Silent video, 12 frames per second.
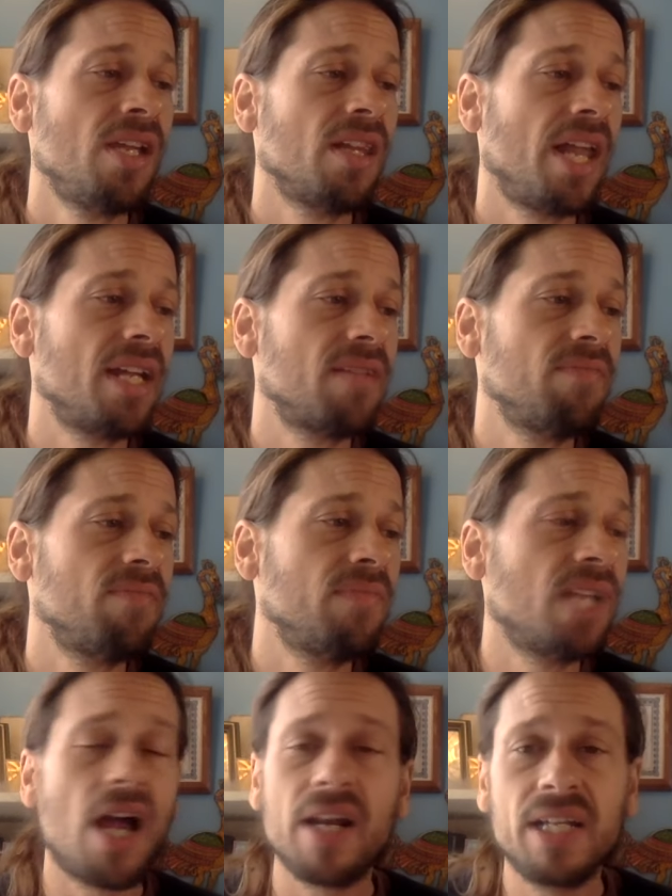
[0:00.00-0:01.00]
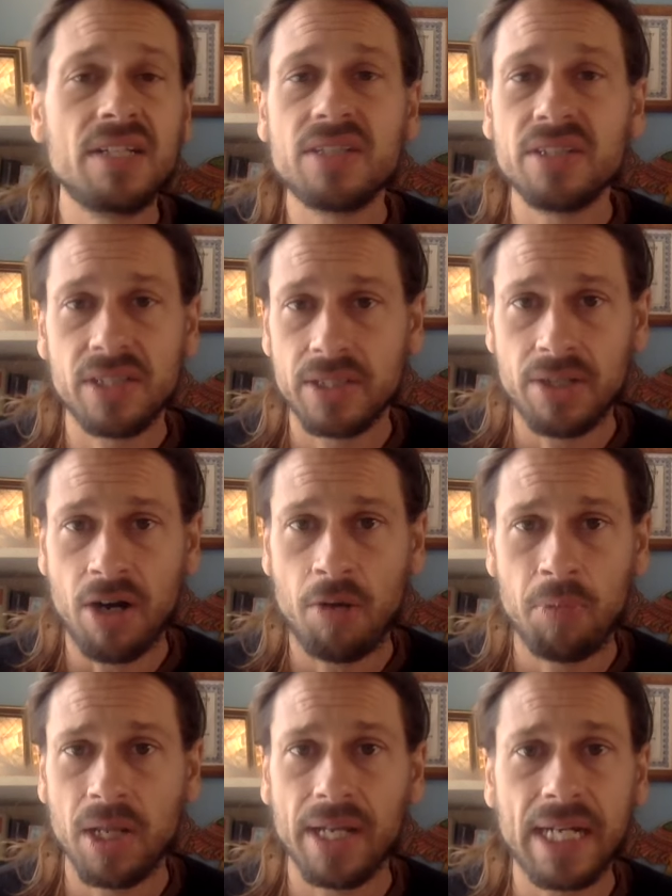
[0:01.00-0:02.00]
like not into their
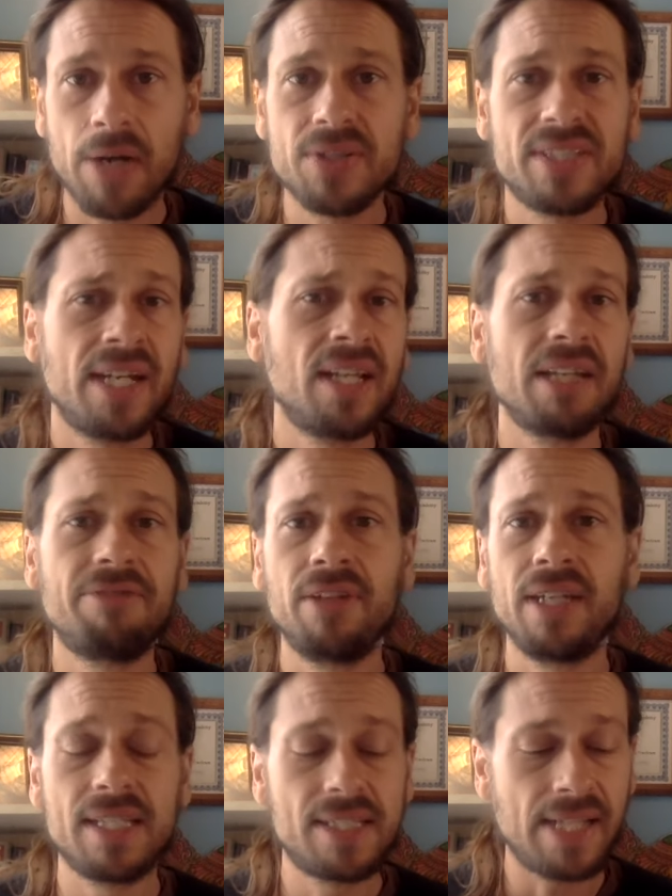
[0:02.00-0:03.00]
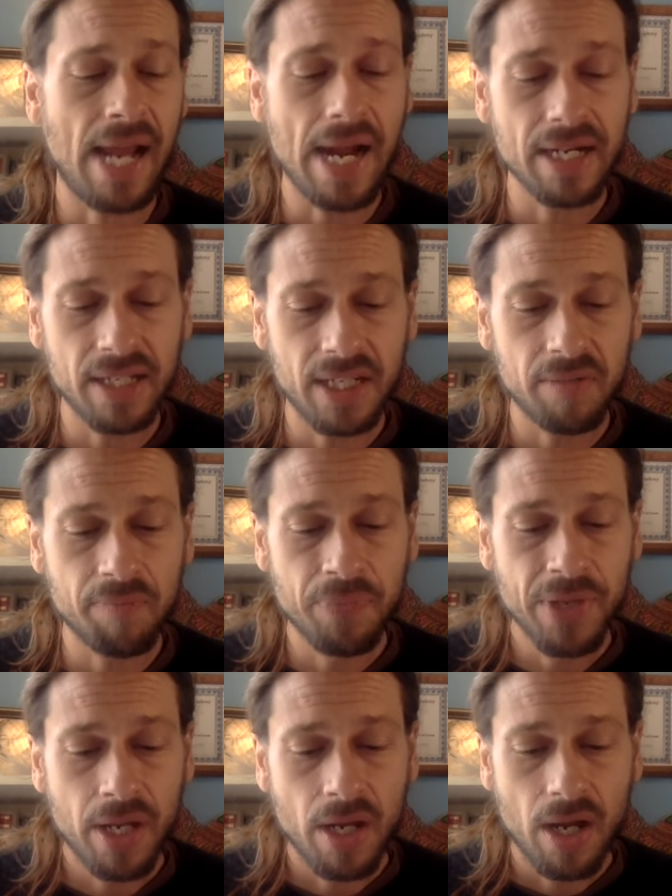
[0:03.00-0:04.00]
dharma. Like I was saying, like feeling stagnant.
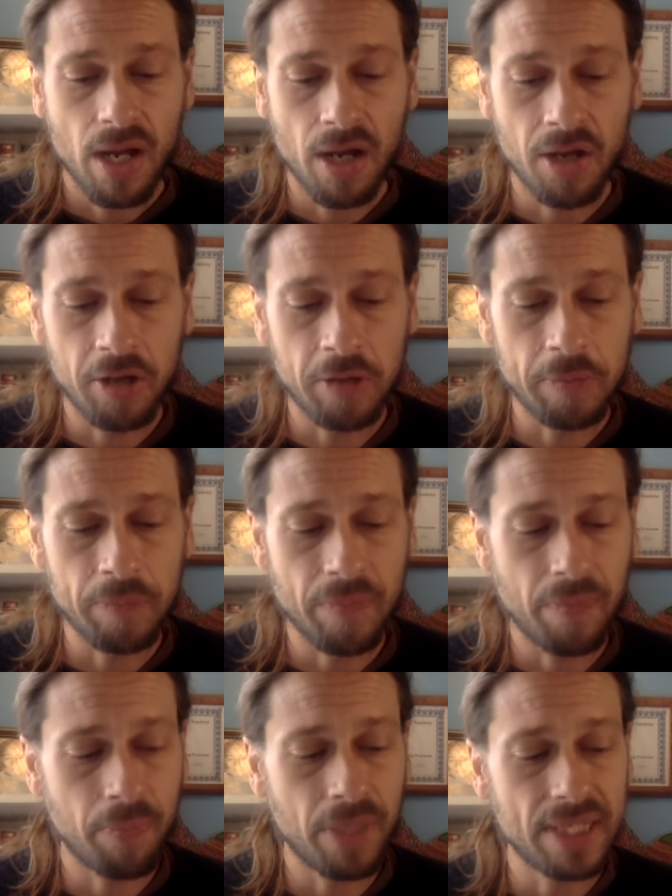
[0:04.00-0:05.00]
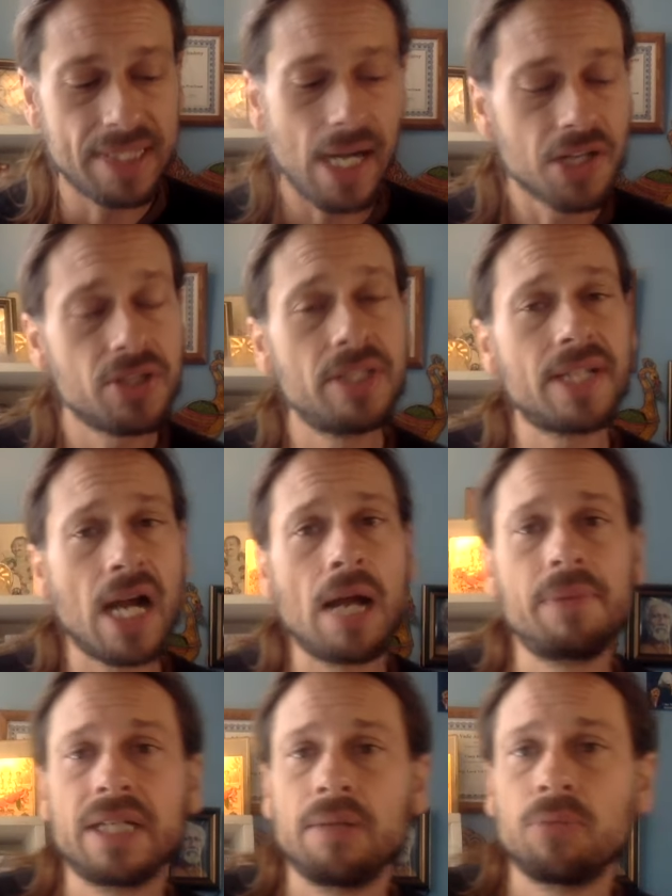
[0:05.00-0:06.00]
But it's actually
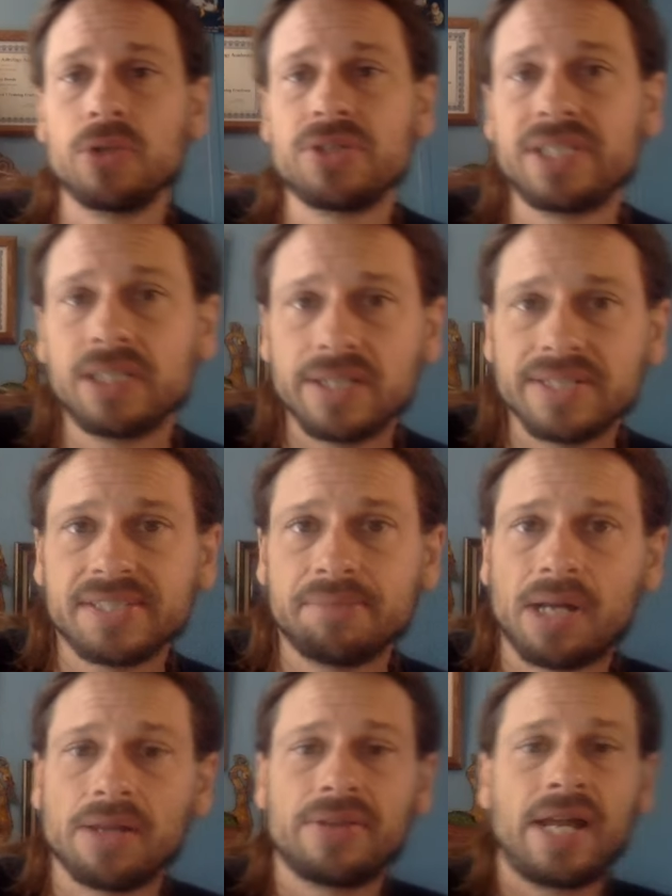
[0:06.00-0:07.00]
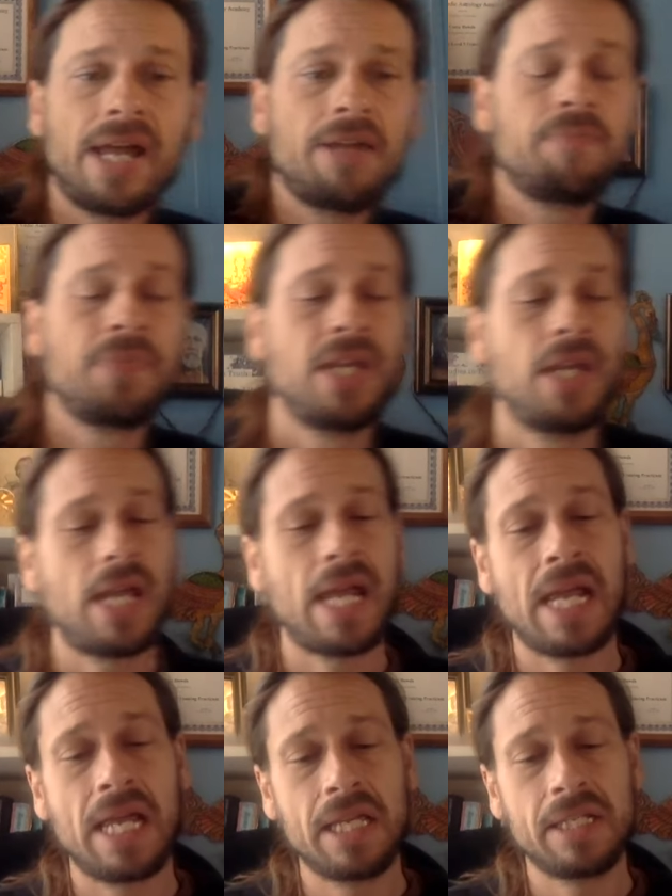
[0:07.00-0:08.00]
time to get more serious about that
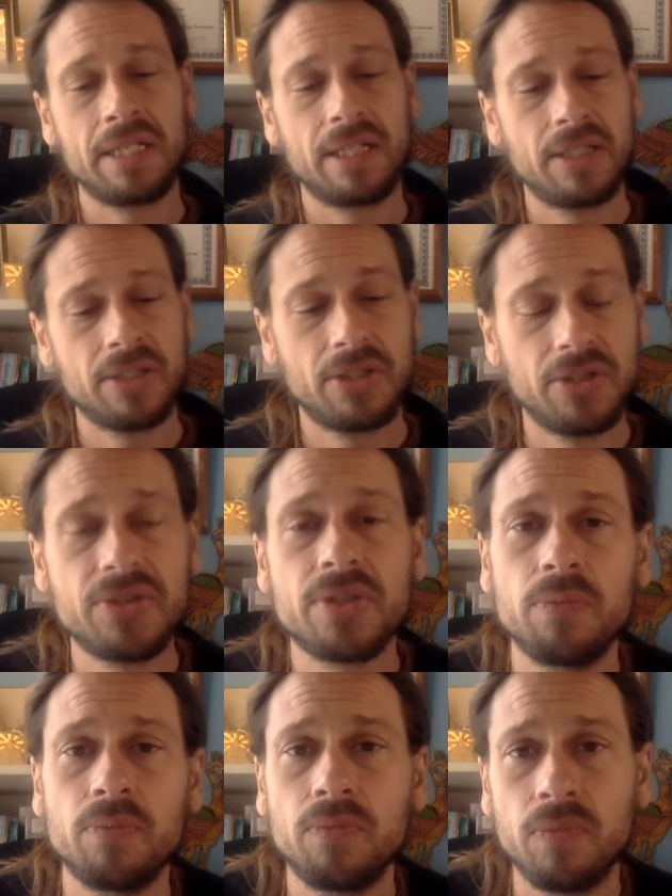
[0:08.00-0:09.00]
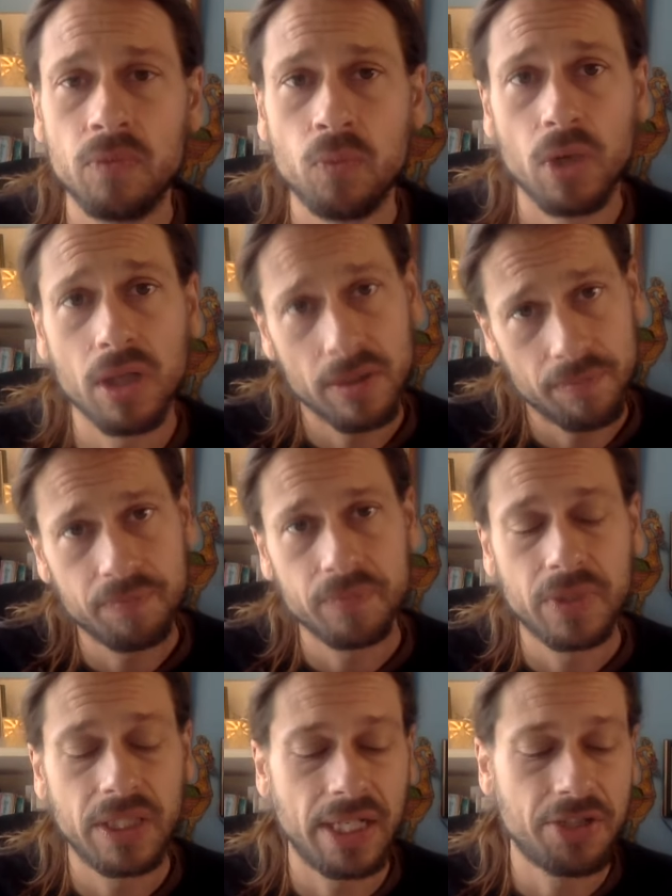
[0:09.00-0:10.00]
and do some work
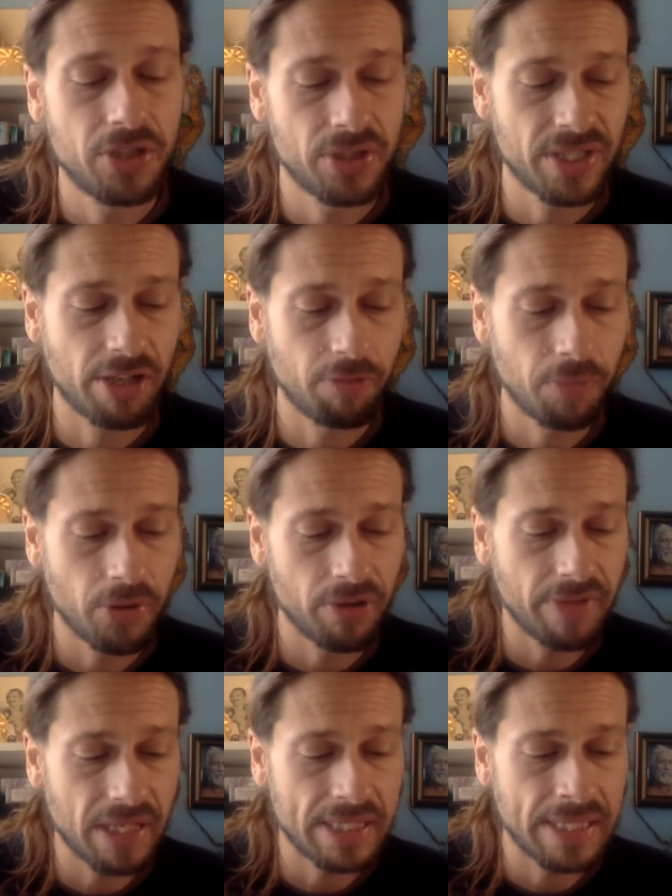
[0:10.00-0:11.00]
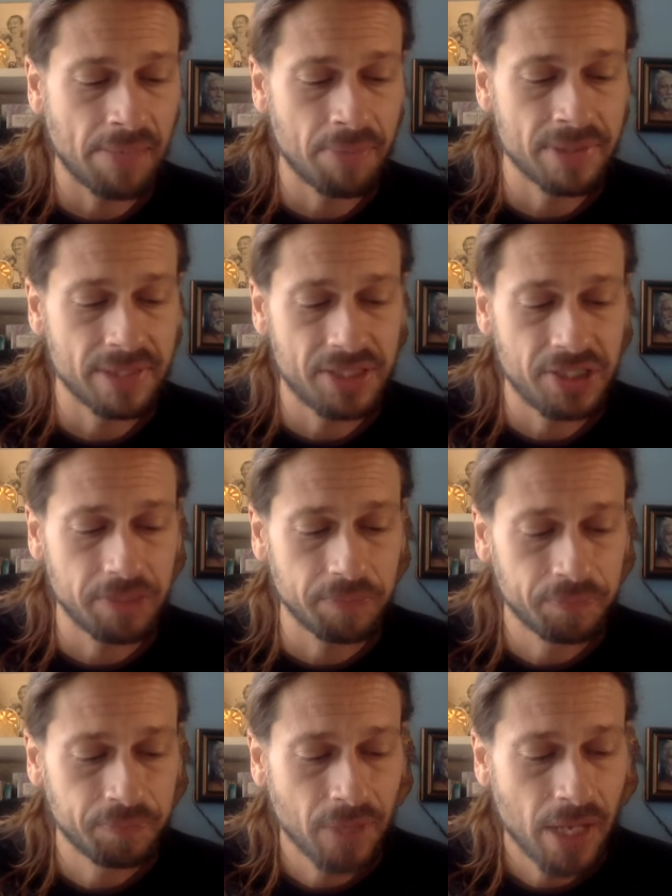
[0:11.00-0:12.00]
to get yourself motivated in that
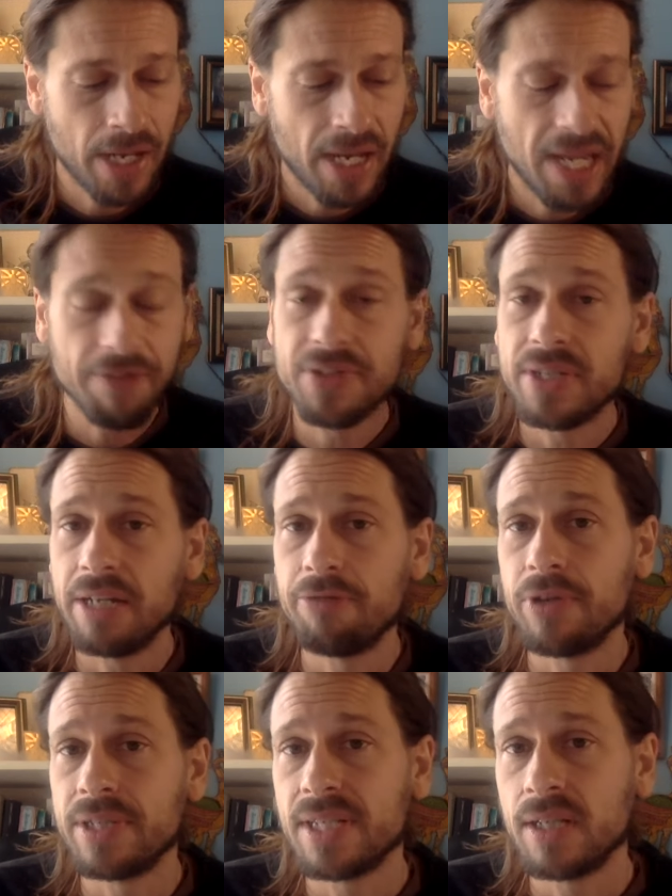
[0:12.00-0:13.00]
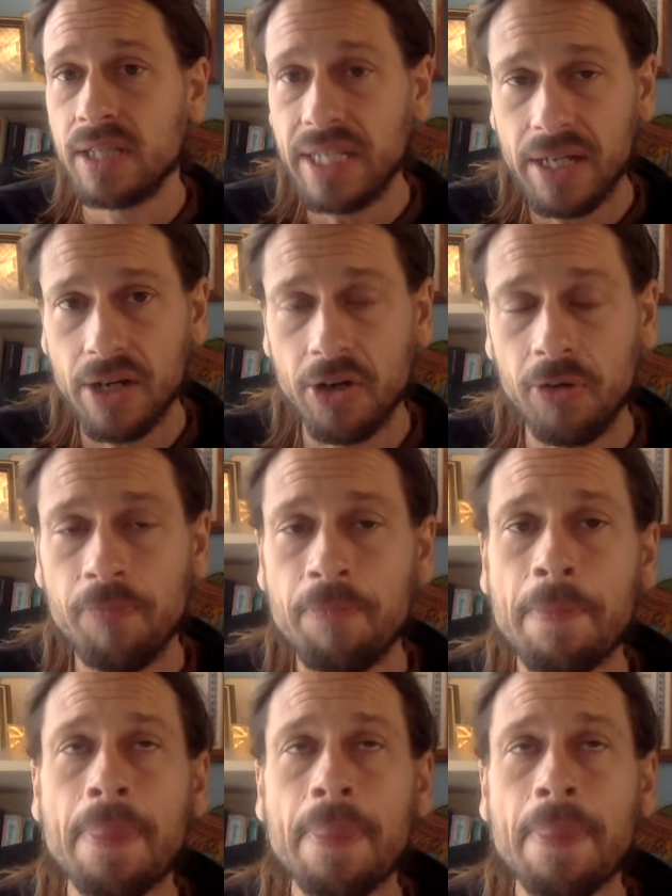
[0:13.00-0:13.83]
position. If it's a Leo